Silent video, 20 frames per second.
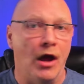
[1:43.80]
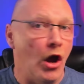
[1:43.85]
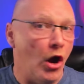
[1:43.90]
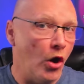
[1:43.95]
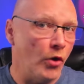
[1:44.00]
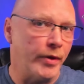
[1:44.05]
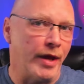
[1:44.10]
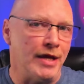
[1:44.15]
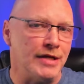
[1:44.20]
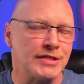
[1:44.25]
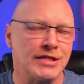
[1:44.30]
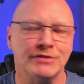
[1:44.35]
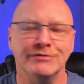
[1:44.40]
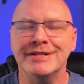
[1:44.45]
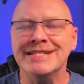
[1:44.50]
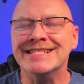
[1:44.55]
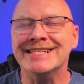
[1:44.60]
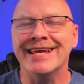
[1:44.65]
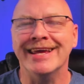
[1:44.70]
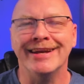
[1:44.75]
Okay, so
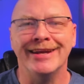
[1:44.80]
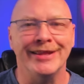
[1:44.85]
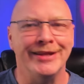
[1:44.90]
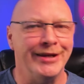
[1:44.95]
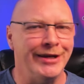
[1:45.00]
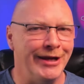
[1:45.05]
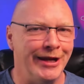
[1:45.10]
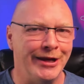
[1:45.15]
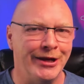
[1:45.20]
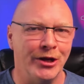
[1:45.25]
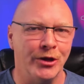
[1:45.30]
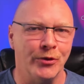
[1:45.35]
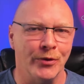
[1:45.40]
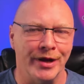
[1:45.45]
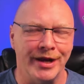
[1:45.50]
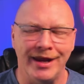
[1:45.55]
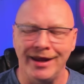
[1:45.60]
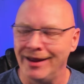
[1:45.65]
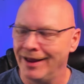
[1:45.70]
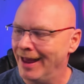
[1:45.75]
let's get into the
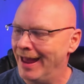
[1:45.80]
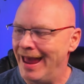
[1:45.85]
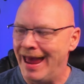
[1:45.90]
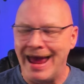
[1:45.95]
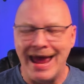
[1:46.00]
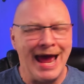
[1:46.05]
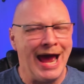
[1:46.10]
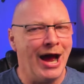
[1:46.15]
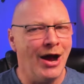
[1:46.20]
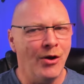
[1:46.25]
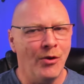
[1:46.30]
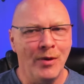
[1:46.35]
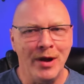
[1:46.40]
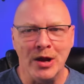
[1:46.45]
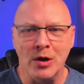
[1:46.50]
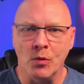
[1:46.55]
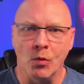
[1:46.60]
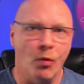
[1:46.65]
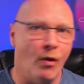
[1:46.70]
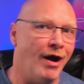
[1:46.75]
nitty-gritty. How
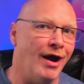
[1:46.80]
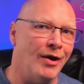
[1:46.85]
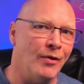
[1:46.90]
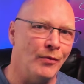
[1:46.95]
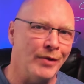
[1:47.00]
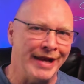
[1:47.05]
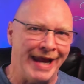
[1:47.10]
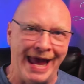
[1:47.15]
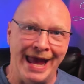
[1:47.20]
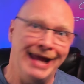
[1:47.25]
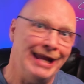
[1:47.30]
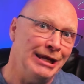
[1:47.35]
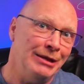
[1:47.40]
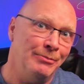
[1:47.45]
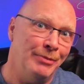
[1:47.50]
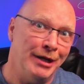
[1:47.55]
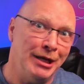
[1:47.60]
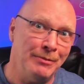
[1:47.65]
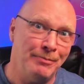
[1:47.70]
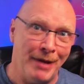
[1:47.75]
and why would
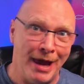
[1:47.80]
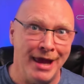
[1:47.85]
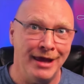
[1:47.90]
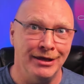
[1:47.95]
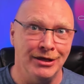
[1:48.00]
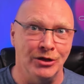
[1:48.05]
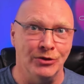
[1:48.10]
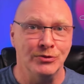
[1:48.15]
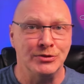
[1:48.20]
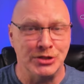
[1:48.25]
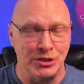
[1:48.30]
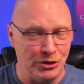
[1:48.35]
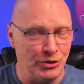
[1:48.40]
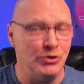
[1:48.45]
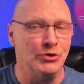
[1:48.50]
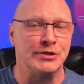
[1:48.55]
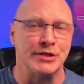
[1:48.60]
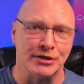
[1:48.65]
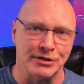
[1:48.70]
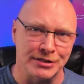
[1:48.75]
anybody pay you to
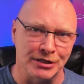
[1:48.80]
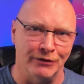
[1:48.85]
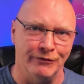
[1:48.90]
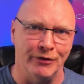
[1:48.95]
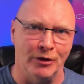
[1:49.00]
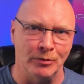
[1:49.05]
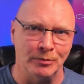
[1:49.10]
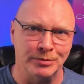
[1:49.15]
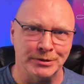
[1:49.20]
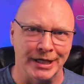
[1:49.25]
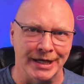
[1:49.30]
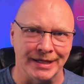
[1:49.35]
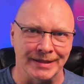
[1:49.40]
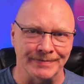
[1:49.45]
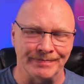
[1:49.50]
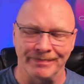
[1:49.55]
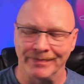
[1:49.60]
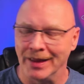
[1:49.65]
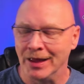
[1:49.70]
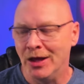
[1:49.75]
use your cell phone plan?
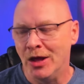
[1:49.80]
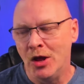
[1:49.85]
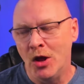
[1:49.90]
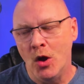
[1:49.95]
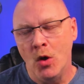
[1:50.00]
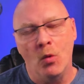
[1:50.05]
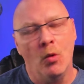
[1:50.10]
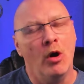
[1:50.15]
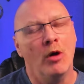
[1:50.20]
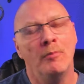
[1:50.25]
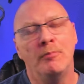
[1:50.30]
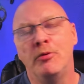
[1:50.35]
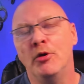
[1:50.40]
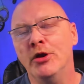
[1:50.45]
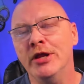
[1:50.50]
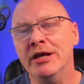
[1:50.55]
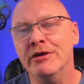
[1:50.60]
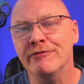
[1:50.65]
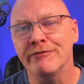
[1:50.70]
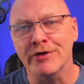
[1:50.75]
Well,
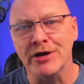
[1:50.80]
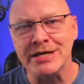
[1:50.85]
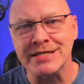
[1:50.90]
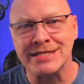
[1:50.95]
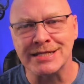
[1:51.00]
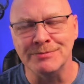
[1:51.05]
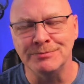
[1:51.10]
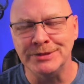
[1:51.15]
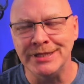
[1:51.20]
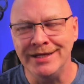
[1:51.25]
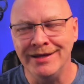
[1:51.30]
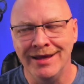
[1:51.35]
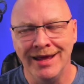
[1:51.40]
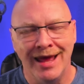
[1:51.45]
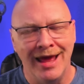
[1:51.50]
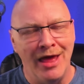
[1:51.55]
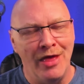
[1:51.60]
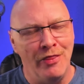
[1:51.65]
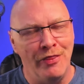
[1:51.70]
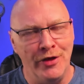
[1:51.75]
putting it very simply,
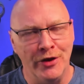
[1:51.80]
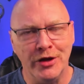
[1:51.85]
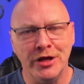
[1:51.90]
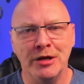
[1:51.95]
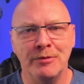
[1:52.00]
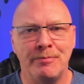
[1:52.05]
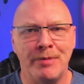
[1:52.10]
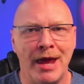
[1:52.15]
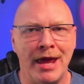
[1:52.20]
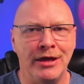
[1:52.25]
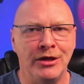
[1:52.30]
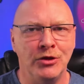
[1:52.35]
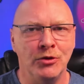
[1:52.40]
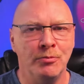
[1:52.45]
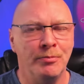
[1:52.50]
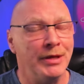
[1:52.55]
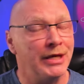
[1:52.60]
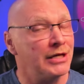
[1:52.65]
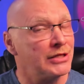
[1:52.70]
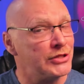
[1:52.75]
they're going to pay you
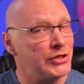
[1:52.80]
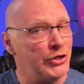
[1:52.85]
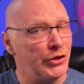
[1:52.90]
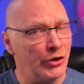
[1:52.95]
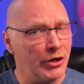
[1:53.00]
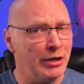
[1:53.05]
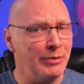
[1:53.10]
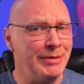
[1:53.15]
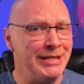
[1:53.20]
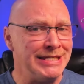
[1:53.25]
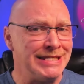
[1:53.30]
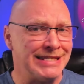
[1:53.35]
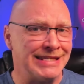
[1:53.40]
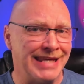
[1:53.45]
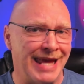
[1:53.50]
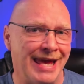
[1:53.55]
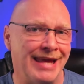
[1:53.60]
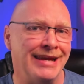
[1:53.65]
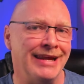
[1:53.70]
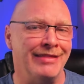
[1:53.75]
because you're going to be
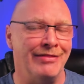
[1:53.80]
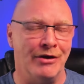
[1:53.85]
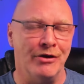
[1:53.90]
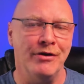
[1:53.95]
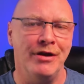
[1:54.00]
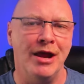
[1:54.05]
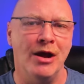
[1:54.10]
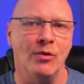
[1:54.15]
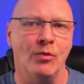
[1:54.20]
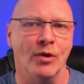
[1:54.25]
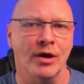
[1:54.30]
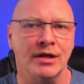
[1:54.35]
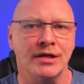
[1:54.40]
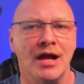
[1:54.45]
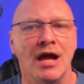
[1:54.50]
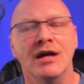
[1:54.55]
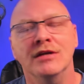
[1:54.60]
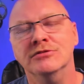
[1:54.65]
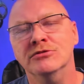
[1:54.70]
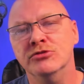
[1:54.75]
scanning their network
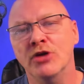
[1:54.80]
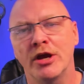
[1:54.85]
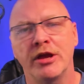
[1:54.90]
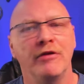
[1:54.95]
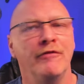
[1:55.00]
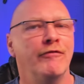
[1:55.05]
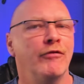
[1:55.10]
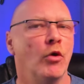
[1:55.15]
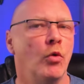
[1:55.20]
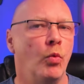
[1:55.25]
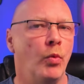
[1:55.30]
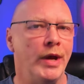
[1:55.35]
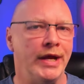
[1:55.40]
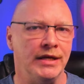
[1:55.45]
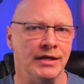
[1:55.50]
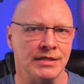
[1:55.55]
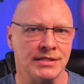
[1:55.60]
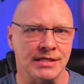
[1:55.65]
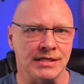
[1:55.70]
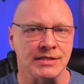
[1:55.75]
looking for
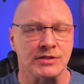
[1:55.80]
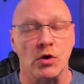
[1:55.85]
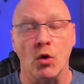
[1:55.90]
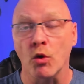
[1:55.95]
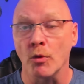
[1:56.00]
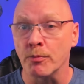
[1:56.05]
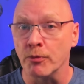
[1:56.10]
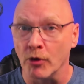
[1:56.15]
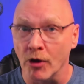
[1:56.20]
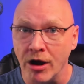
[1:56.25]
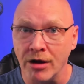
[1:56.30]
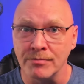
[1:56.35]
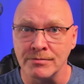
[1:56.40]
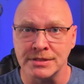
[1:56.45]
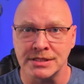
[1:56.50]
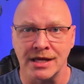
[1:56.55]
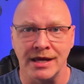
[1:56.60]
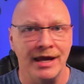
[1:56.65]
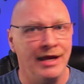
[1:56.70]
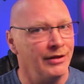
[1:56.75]
weaknesses or
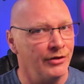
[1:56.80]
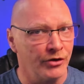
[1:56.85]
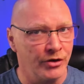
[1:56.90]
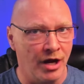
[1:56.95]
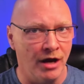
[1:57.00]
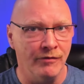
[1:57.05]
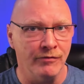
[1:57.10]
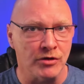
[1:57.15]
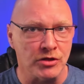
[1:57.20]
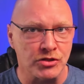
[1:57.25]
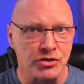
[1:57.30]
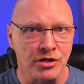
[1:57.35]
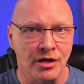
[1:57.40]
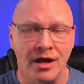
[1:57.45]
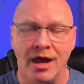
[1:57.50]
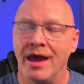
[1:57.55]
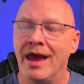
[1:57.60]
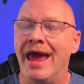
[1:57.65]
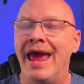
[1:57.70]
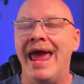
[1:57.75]
problems in their coverage.
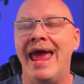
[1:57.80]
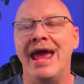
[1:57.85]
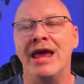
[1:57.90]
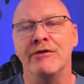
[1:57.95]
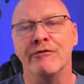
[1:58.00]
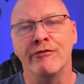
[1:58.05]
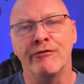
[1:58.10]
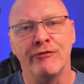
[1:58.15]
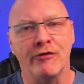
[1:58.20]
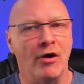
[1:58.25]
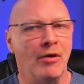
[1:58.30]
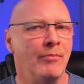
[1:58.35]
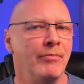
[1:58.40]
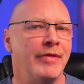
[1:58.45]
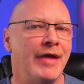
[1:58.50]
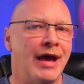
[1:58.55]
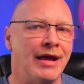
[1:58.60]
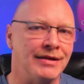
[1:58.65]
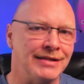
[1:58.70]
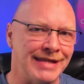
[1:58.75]
And from
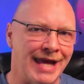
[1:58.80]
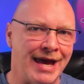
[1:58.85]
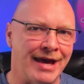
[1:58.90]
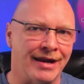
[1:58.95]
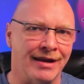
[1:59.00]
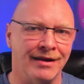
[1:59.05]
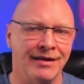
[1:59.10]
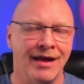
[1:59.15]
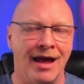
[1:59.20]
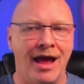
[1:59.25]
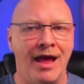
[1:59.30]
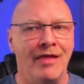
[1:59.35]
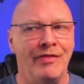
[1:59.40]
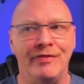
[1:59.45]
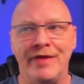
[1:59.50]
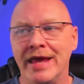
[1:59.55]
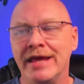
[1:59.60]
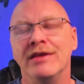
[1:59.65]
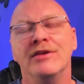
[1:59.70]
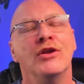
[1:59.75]
that data,
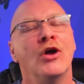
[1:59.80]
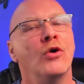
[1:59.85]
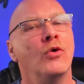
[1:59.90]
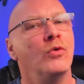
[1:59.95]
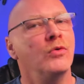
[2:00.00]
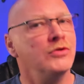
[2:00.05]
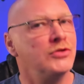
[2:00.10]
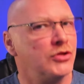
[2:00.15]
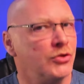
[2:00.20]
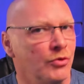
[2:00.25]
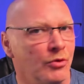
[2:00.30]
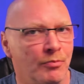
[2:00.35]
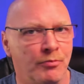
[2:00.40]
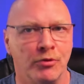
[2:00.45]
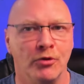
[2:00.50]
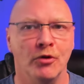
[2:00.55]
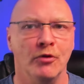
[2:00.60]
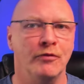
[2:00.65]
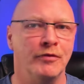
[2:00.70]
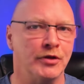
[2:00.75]
they know to
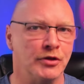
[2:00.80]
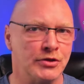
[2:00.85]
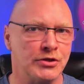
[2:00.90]
improve their